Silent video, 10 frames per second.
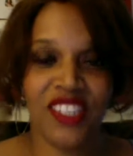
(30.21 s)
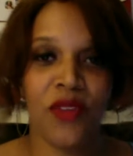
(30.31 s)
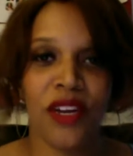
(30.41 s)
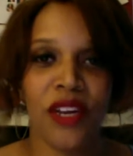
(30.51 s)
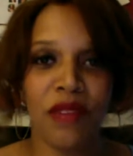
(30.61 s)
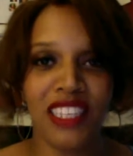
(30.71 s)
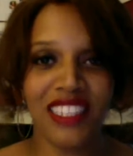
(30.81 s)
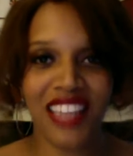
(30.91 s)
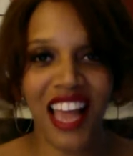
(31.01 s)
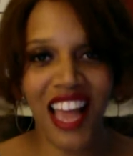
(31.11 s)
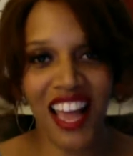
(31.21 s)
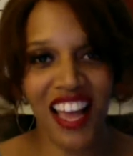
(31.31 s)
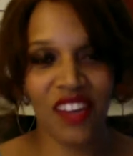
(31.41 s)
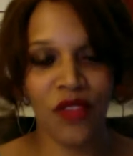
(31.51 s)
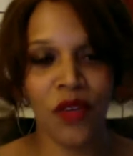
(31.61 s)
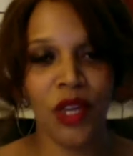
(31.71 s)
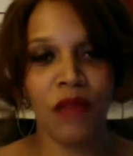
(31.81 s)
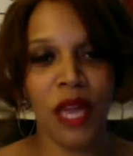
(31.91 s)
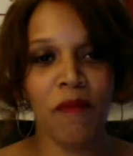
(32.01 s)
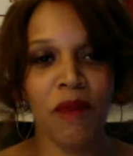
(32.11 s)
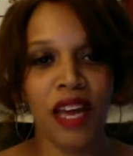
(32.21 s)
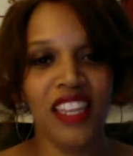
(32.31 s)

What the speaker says: So we're going to be inside. We're going to be at my